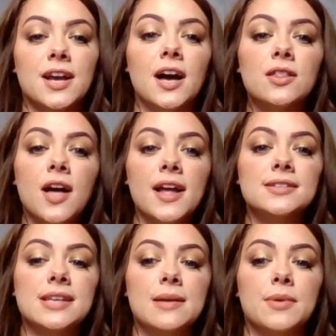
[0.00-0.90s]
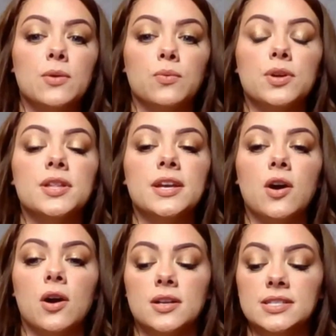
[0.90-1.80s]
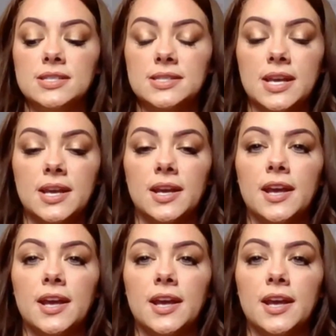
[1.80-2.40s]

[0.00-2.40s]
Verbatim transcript: Cut lines can be really hard to see